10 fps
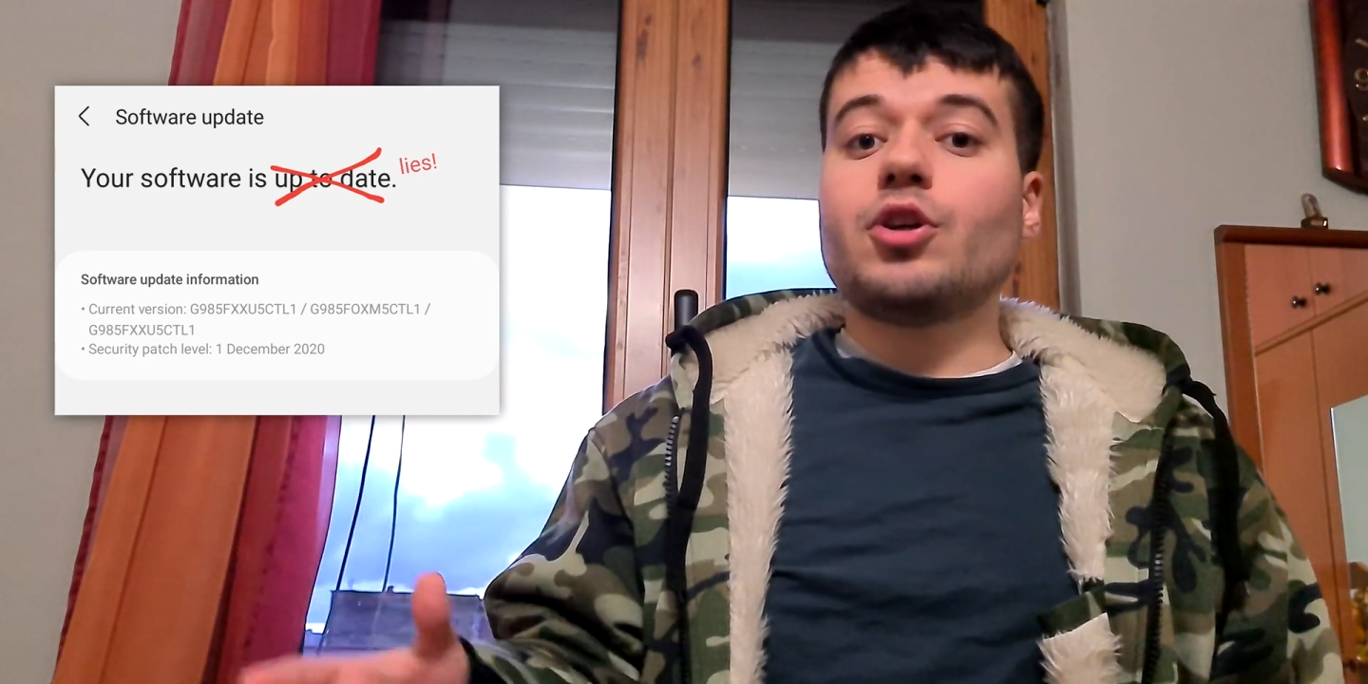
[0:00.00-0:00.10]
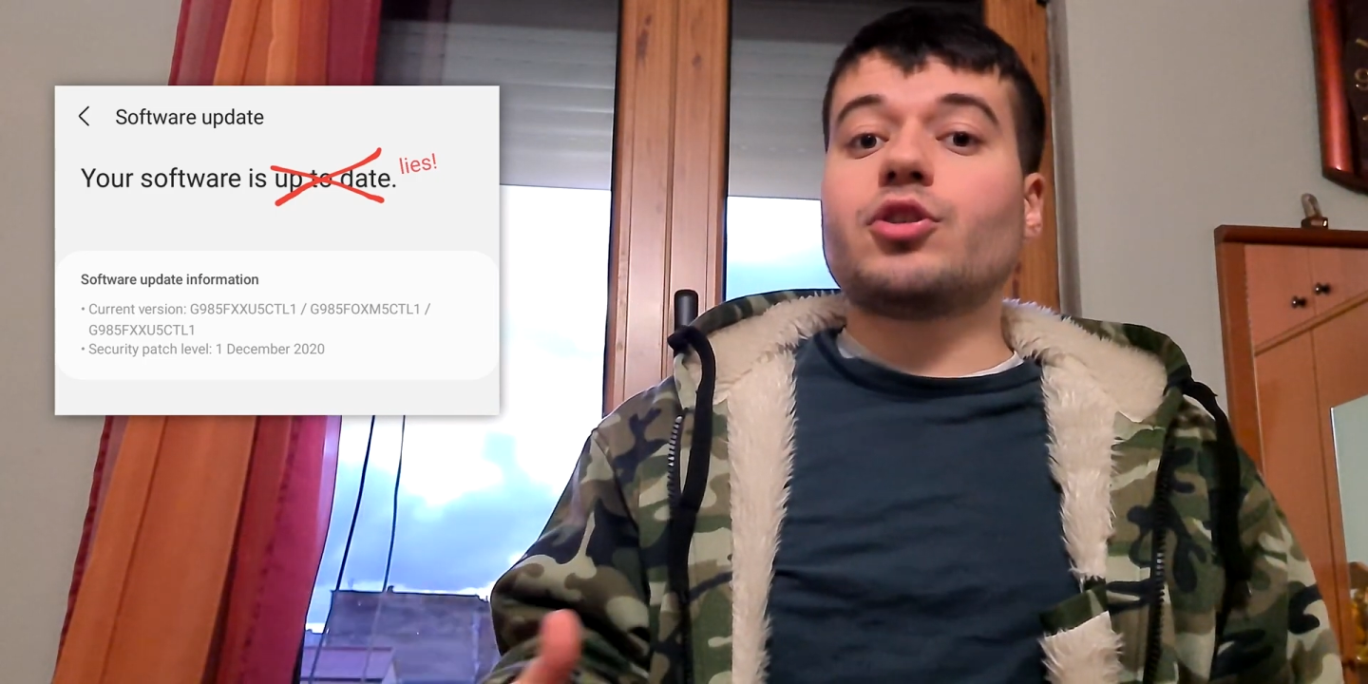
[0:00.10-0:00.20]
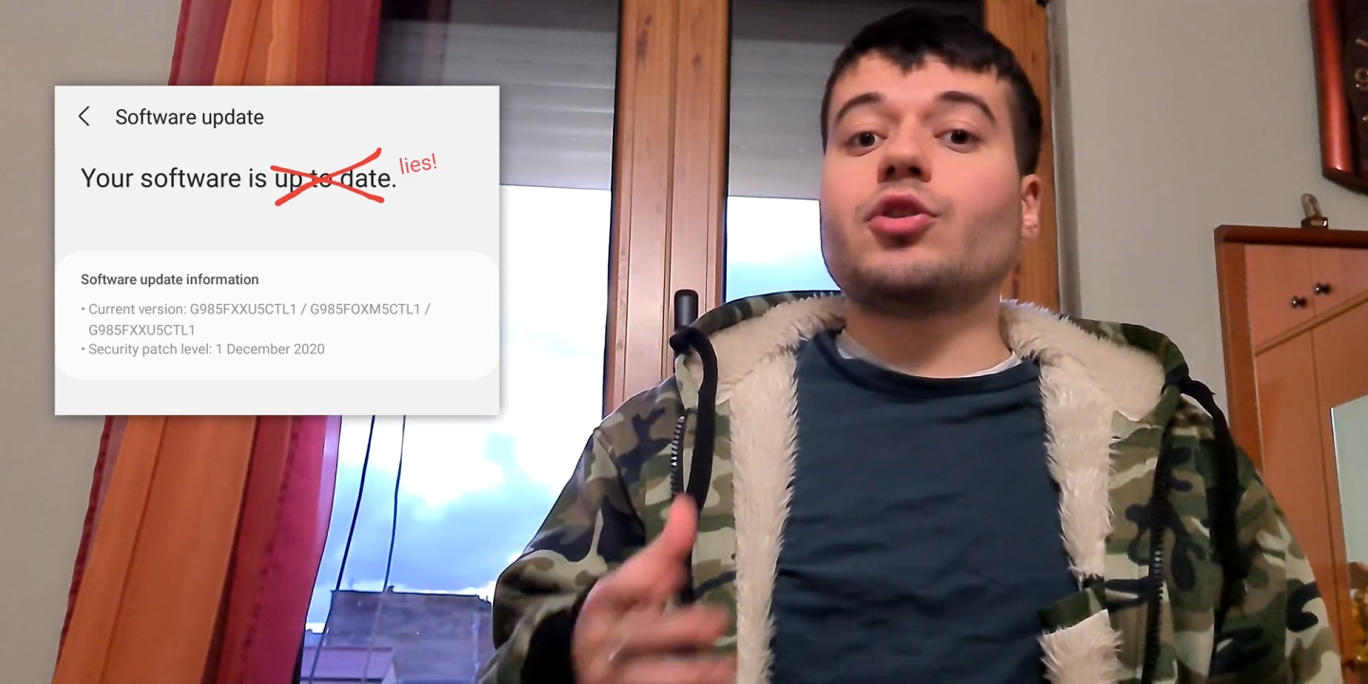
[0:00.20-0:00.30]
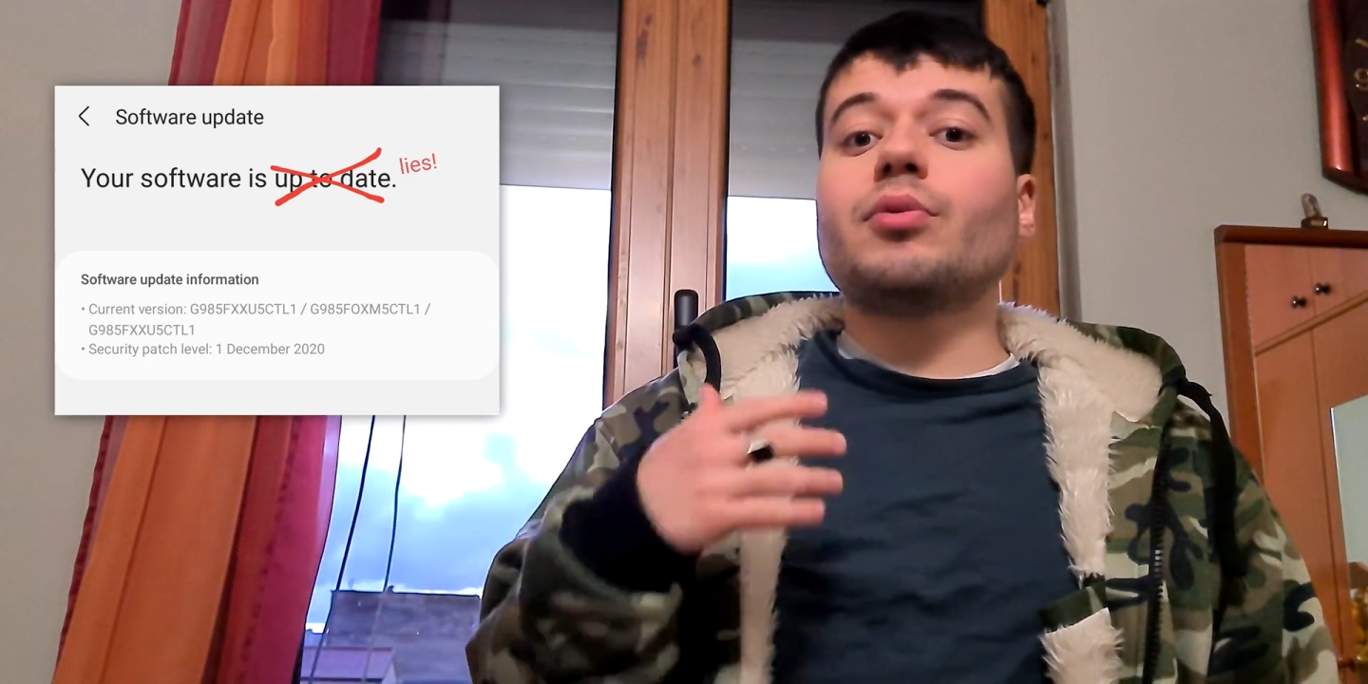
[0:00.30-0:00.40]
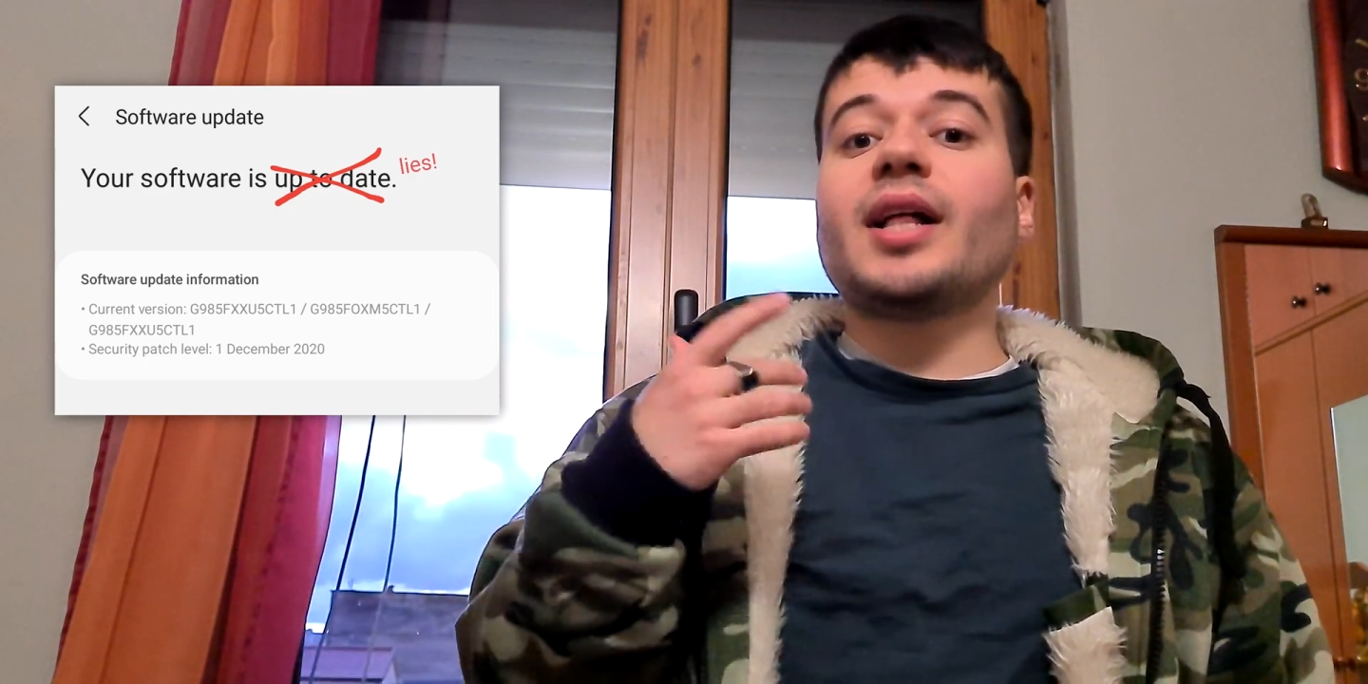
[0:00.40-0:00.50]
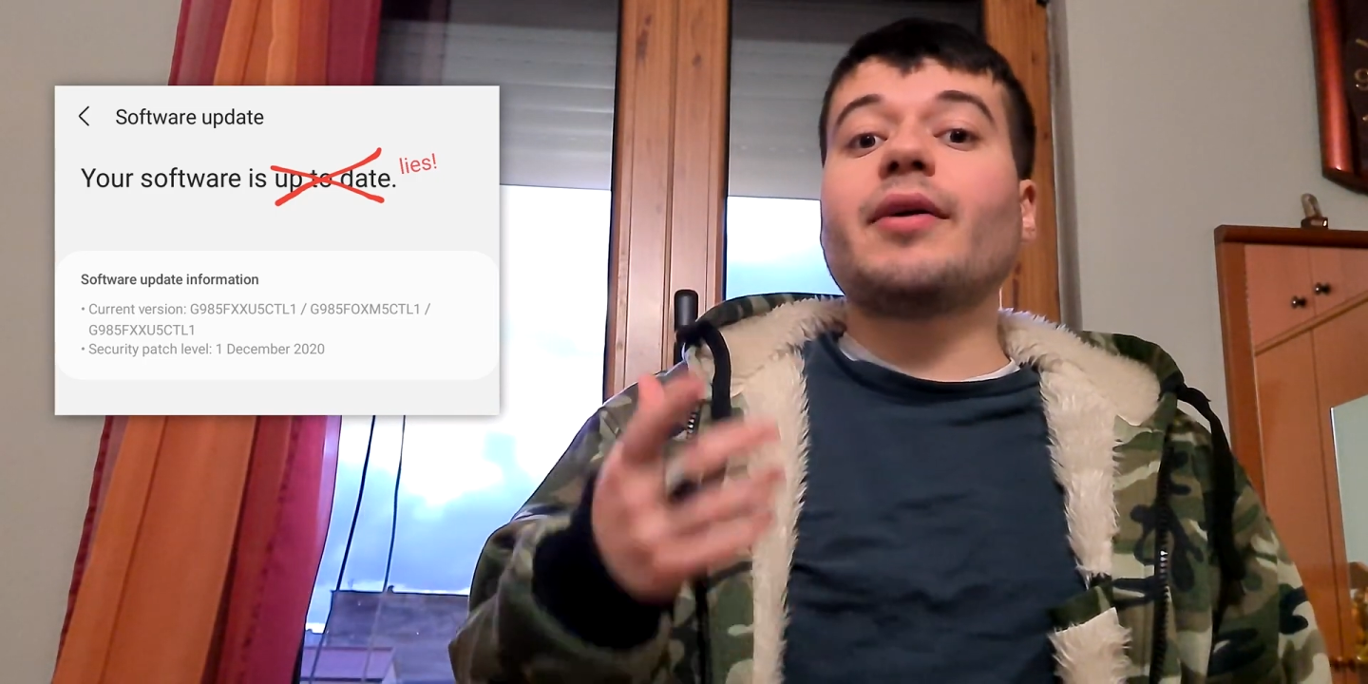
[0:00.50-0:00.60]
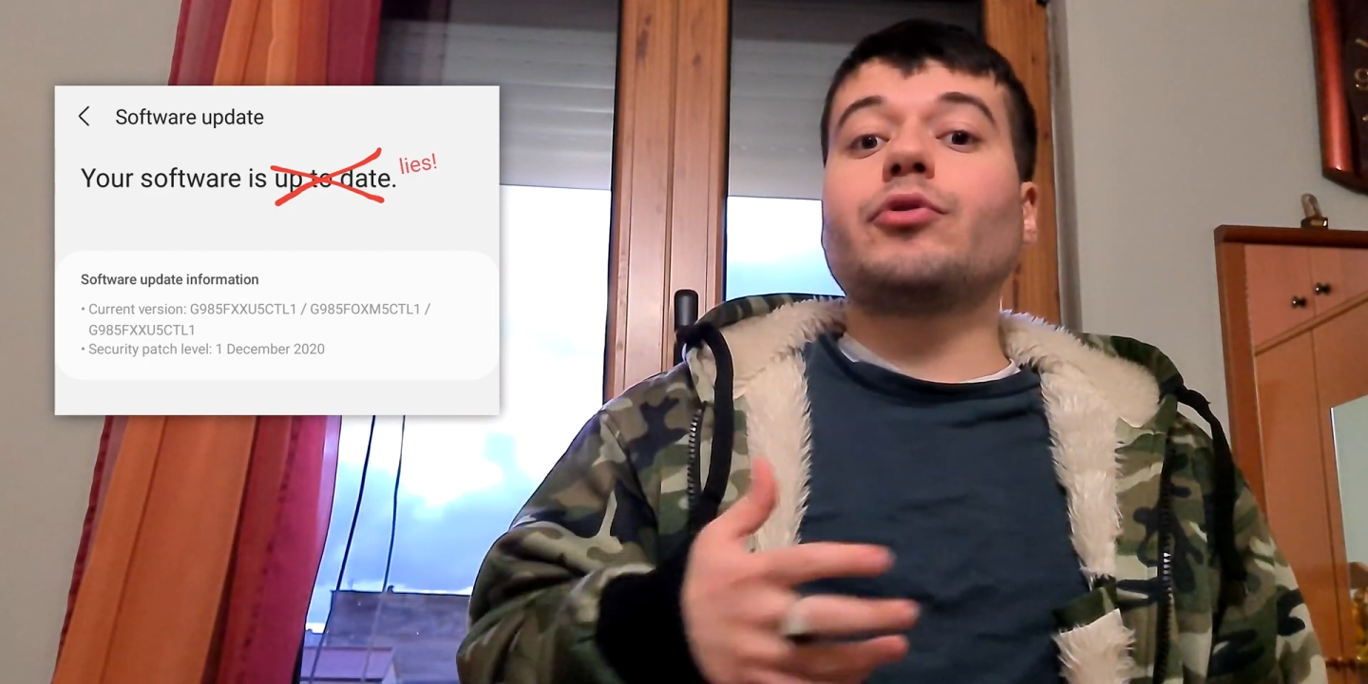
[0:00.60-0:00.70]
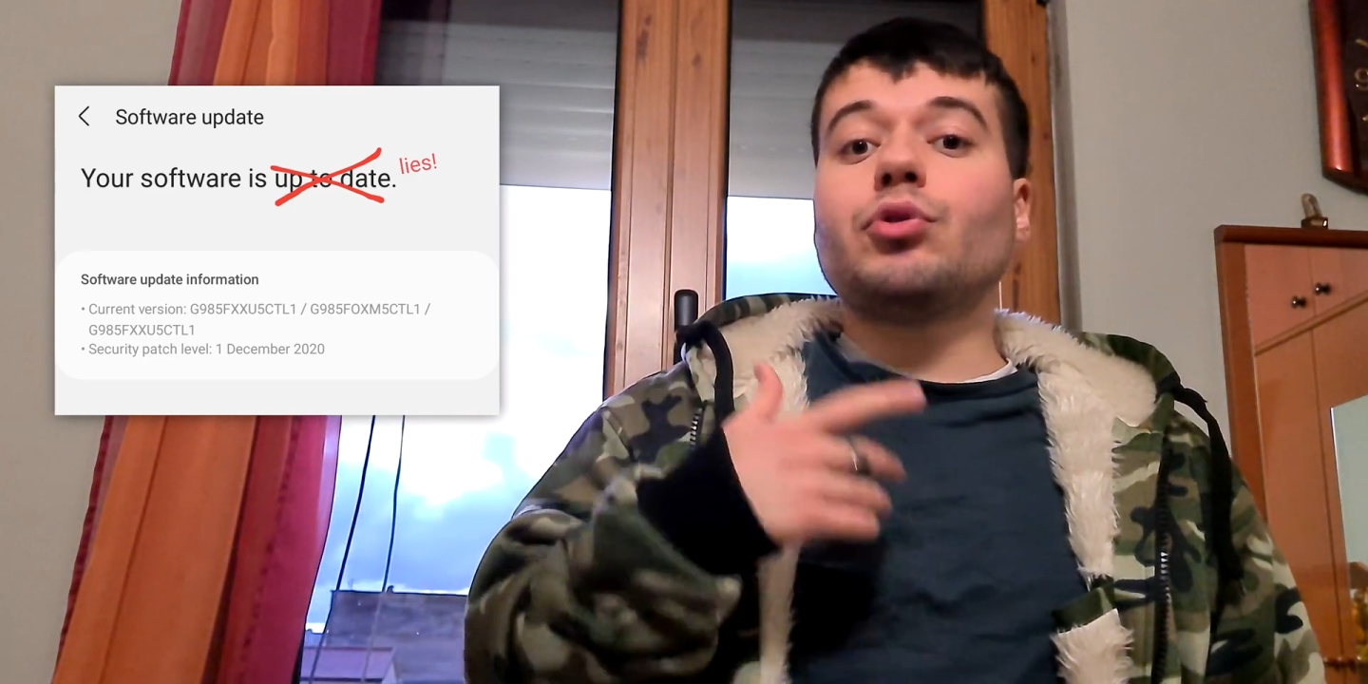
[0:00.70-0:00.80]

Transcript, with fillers: So you will have to